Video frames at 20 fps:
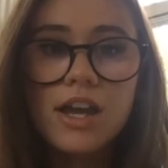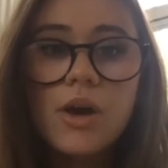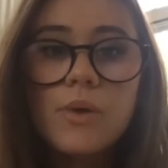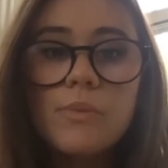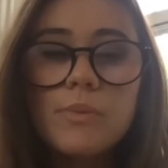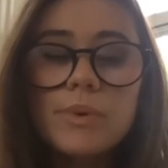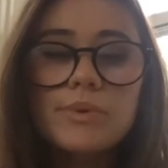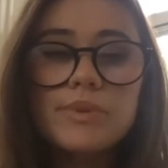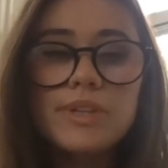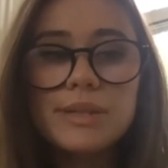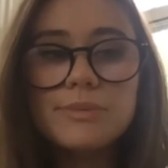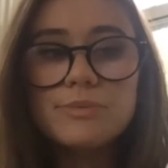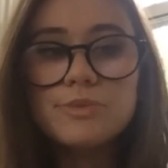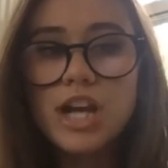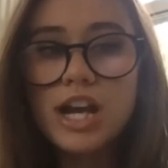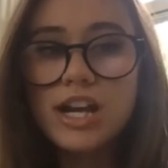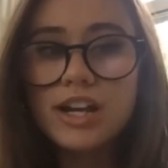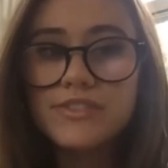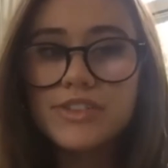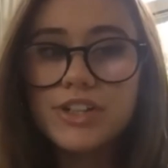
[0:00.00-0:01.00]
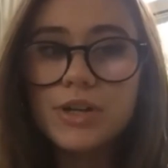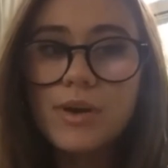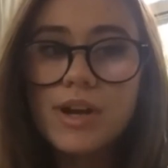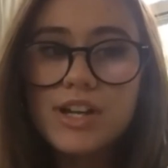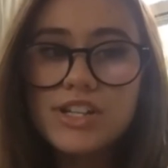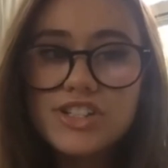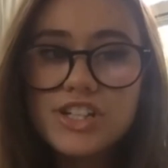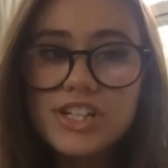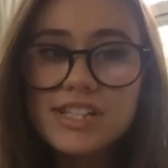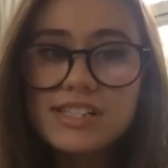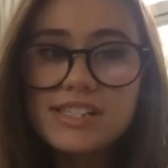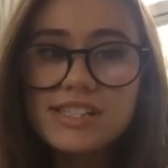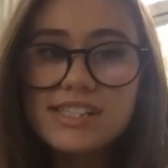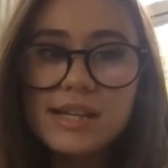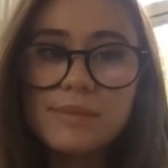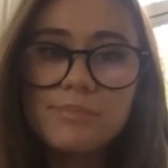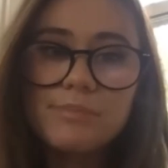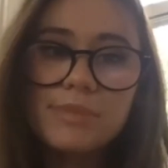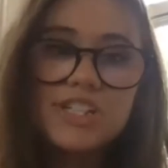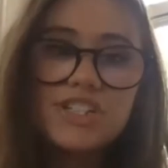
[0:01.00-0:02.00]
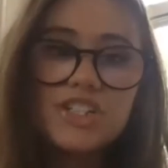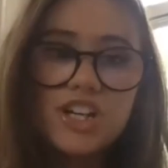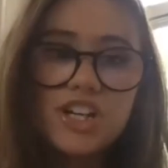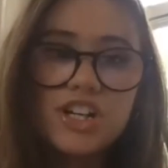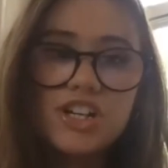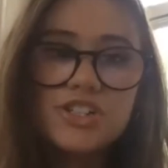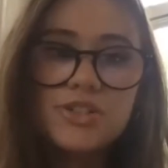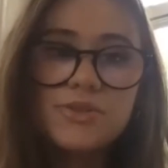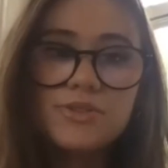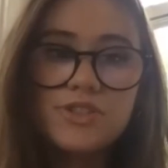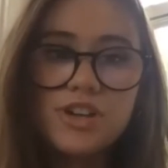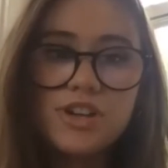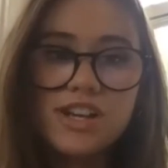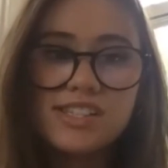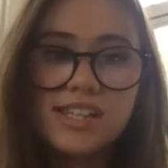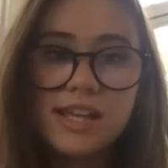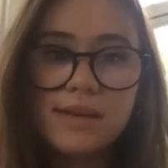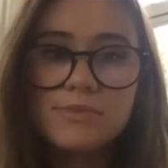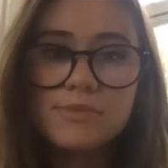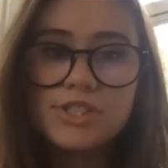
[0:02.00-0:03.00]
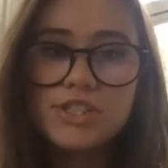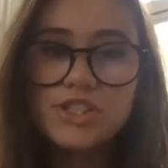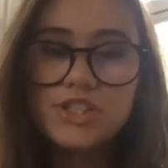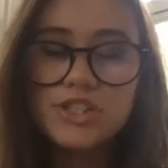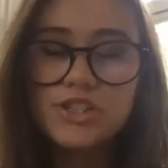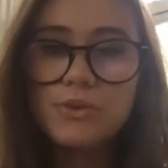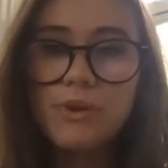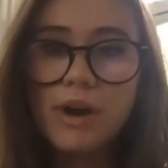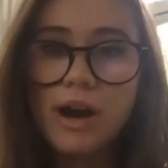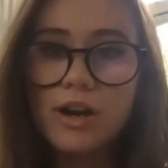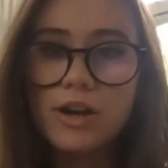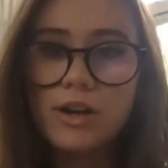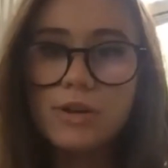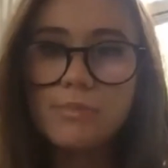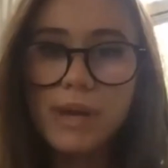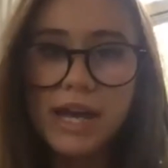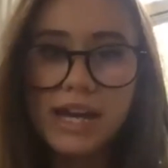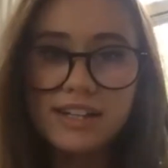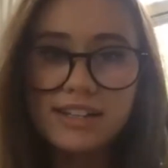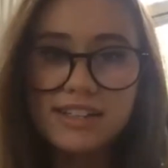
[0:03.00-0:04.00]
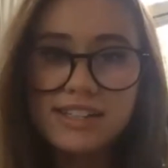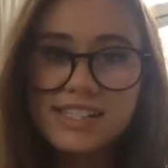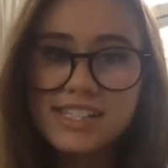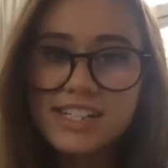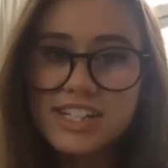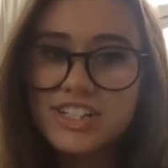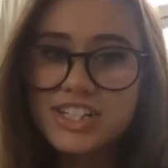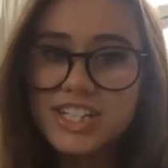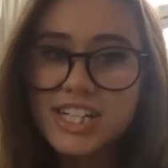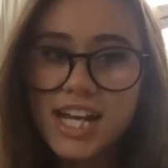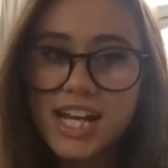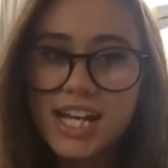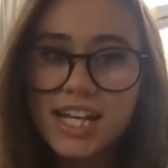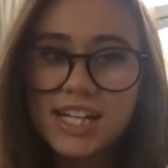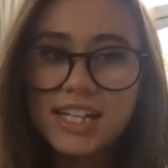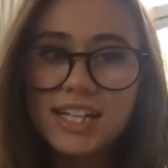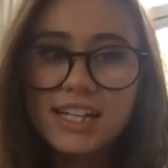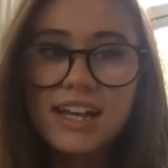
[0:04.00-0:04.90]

We will keep track of your questions and be sure to address them to our panelists here today.